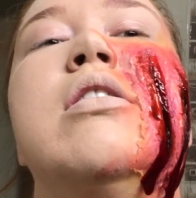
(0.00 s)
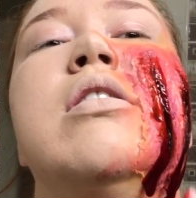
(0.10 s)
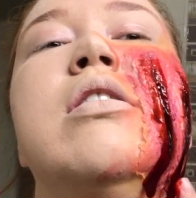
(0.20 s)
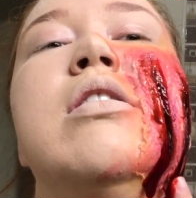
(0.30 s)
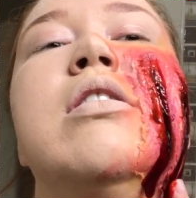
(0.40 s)

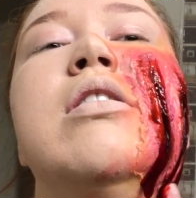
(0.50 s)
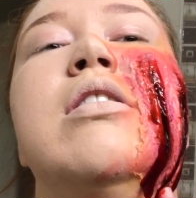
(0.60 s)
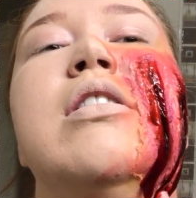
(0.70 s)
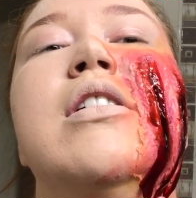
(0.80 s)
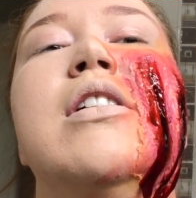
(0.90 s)

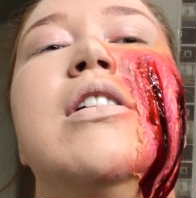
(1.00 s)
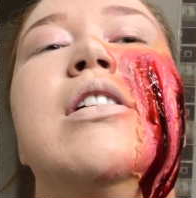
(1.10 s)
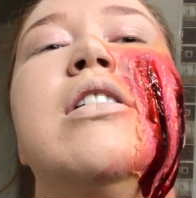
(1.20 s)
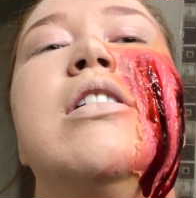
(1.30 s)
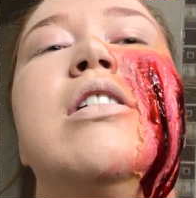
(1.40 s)

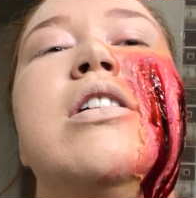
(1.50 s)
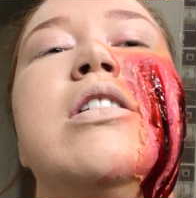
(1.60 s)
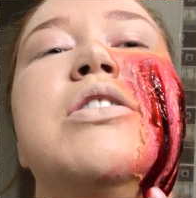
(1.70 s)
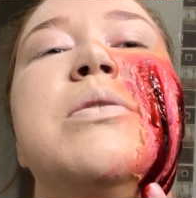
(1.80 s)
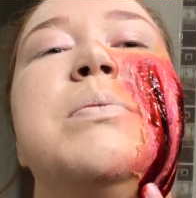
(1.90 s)

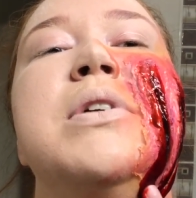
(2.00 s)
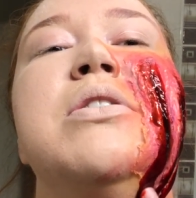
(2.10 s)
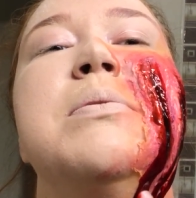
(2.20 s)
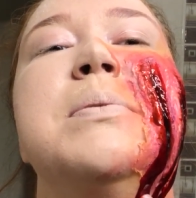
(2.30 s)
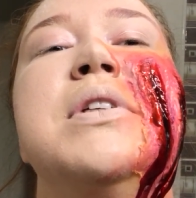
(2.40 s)
Oh, drippy,
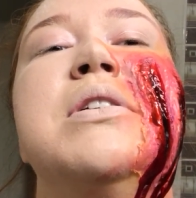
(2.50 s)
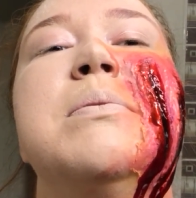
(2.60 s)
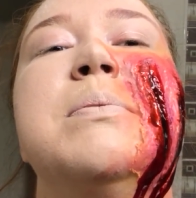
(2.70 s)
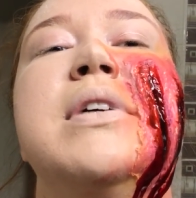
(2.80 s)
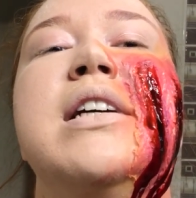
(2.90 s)
drippy,
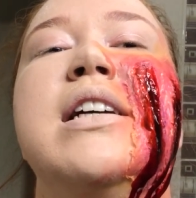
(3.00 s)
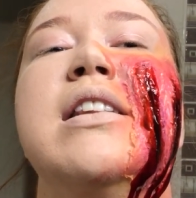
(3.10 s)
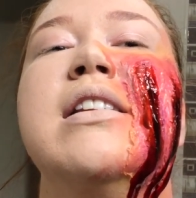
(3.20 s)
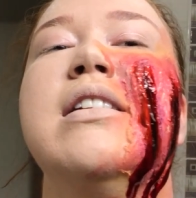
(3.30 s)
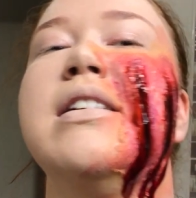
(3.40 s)
drippy.
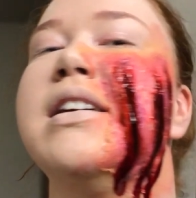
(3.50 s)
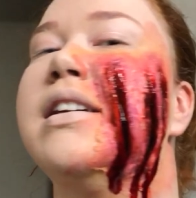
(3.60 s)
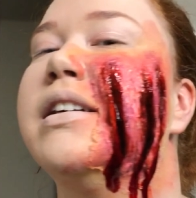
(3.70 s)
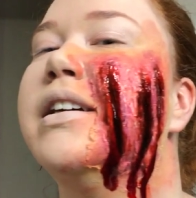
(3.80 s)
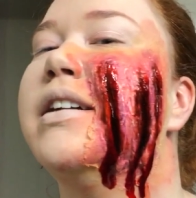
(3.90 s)
Look
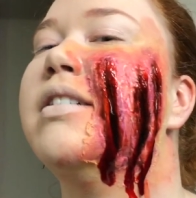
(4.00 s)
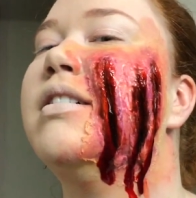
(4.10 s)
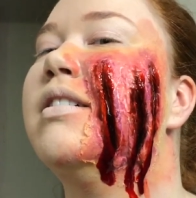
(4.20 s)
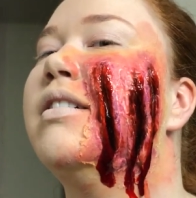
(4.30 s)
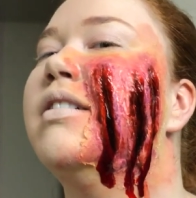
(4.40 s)
at it.
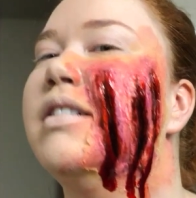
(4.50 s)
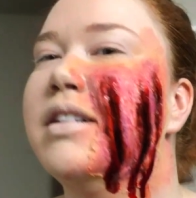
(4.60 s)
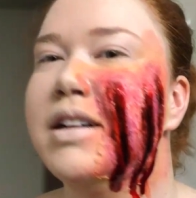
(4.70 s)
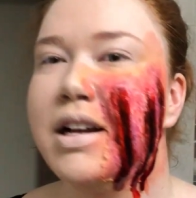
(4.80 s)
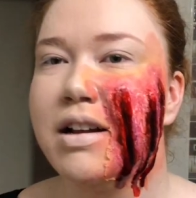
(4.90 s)

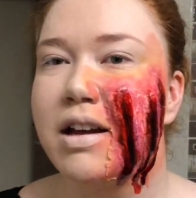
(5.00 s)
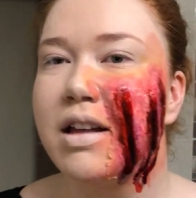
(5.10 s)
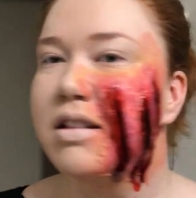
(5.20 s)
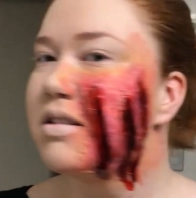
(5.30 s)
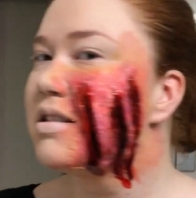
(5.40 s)

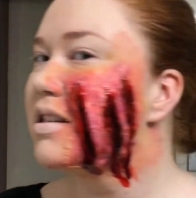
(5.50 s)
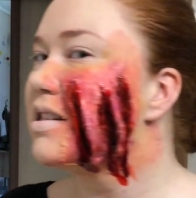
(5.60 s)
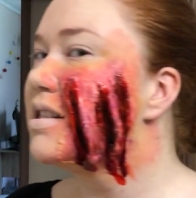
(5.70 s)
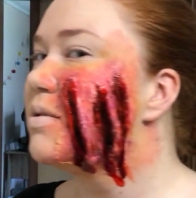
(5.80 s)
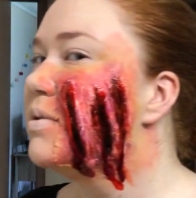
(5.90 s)
It looks
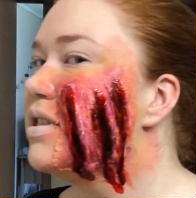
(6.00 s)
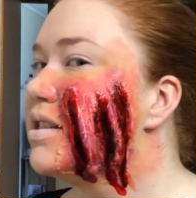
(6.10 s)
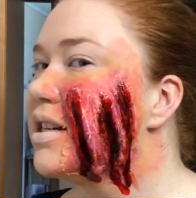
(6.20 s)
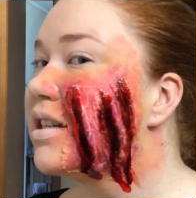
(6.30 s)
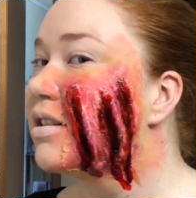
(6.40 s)
like
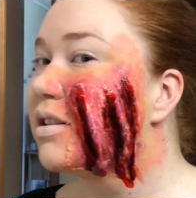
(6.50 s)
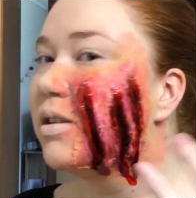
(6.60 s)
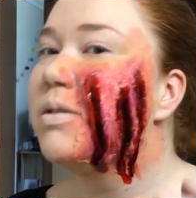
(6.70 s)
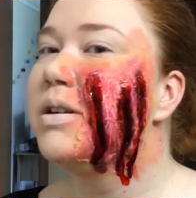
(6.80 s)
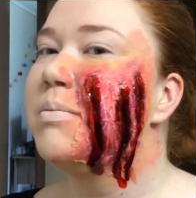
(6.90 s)
someone's like
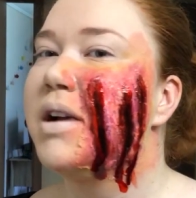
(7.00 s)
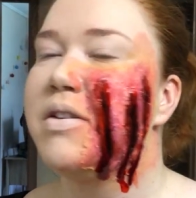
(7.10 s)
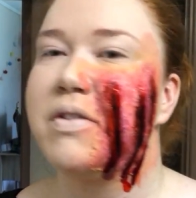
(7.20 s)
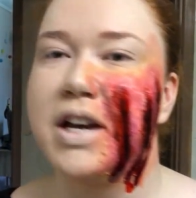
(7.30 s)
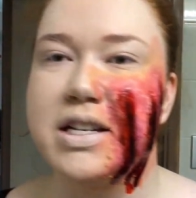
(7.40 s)
clawed at
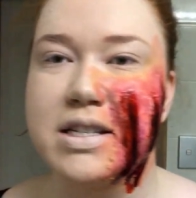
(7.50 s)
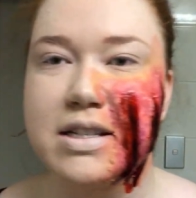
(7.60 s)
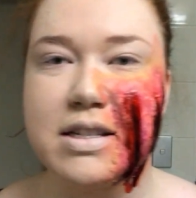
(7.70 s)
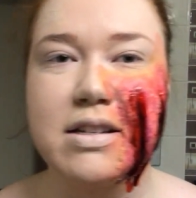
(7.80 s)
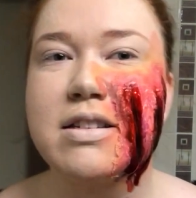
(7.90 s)
my face.
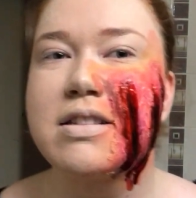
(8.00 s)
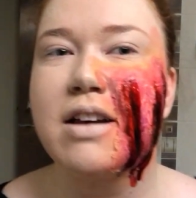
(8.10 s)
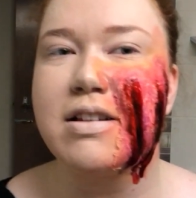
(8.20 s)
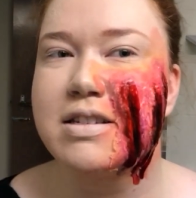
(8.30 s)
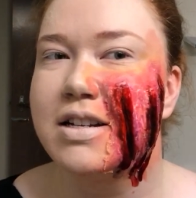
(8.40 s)
It's
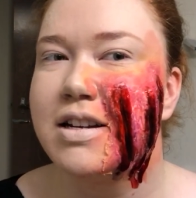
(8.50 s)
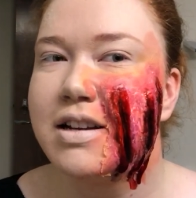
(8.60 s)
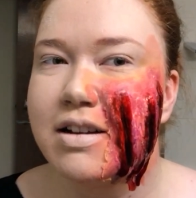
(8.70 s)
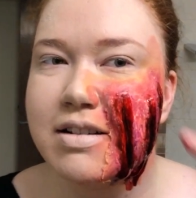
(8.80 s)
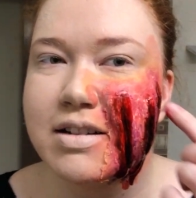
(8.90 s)

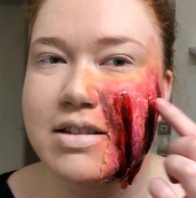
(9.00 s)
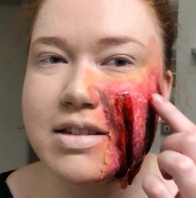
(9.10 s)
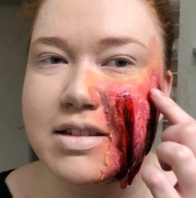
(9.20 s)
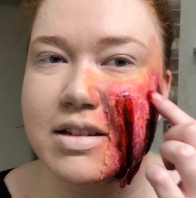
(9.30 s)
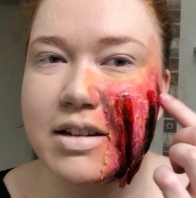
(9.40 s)
disgusting and
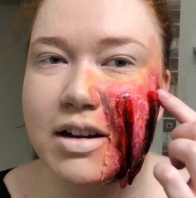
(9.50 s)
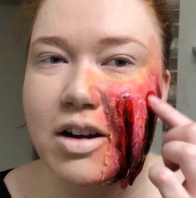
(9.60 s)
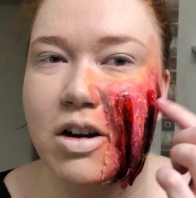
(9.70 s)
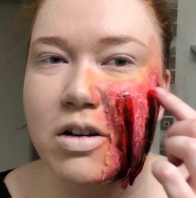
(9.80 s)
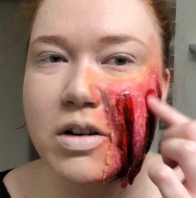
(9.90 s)
it's
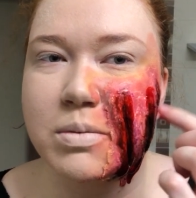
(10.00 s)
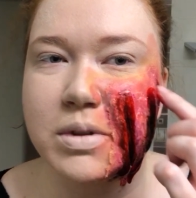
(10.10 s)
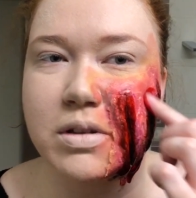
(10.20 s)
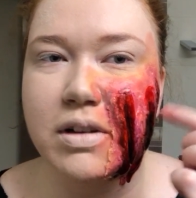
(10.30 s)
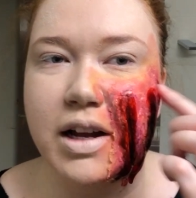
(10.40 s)

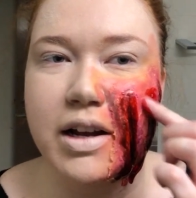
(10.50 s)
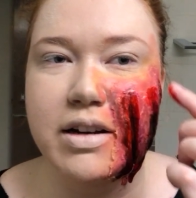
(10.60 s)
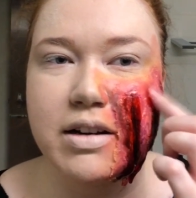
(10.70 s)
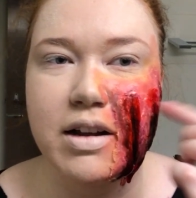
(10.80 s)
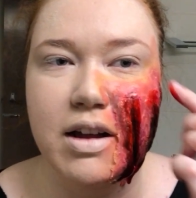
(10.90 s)
horrible.
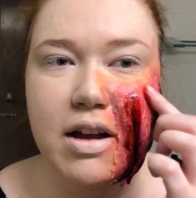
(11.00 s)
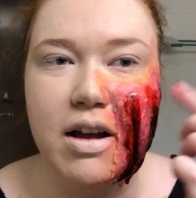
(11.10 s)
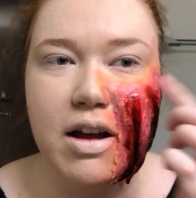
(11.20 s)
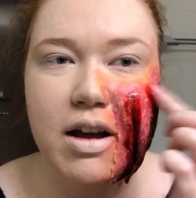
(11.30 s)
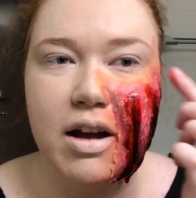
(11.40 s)
And
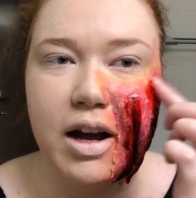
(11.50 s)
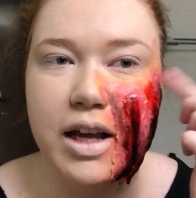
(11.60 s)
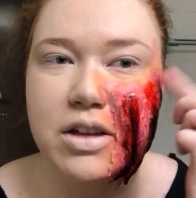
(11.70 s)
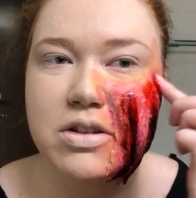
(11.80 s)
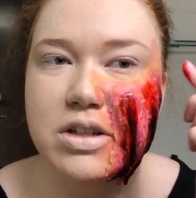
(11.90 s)

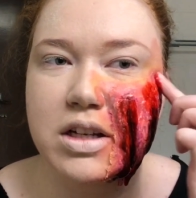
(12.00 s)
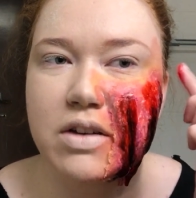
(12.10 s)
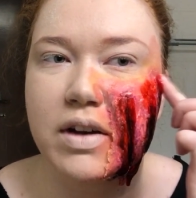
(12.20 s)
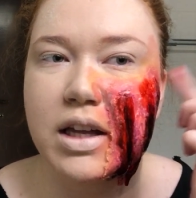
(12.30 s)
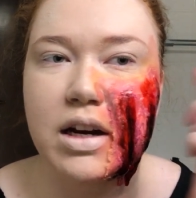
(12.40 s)
I
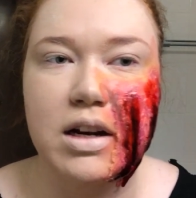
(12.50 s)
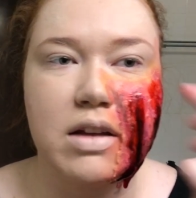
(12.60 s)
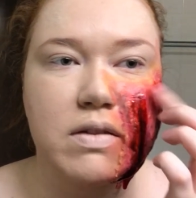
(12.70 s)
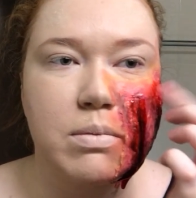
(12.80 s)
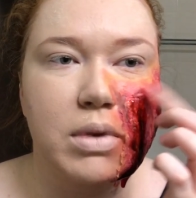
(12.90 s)
usually, if I get
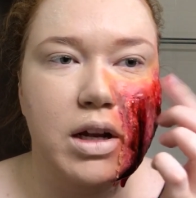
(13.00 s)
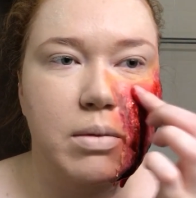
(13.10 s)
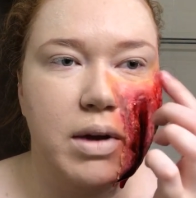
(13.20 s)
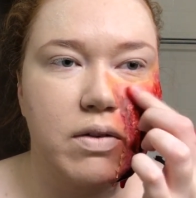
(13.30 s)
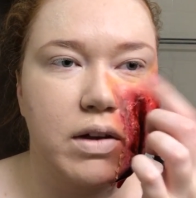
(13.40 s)
any of the blood
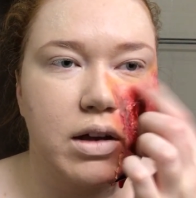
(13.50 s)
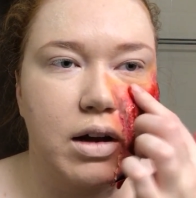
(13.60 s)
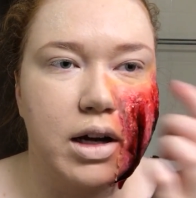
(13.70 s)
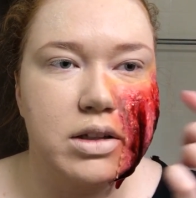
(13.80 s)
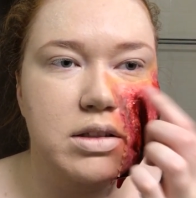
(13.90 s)
on my
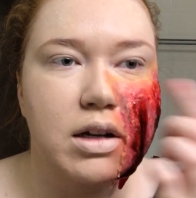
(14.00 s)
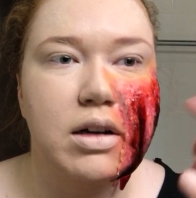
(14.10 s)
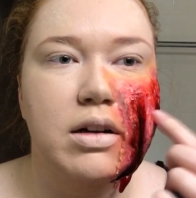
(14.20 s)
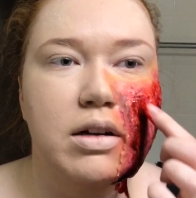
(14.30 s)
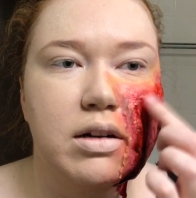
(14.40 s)
finger, I just
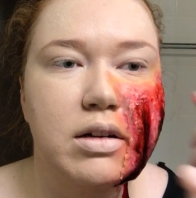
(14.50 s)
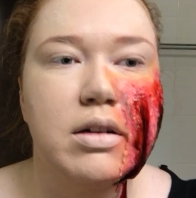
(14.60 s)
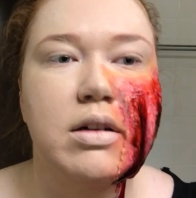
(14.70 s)
kind of,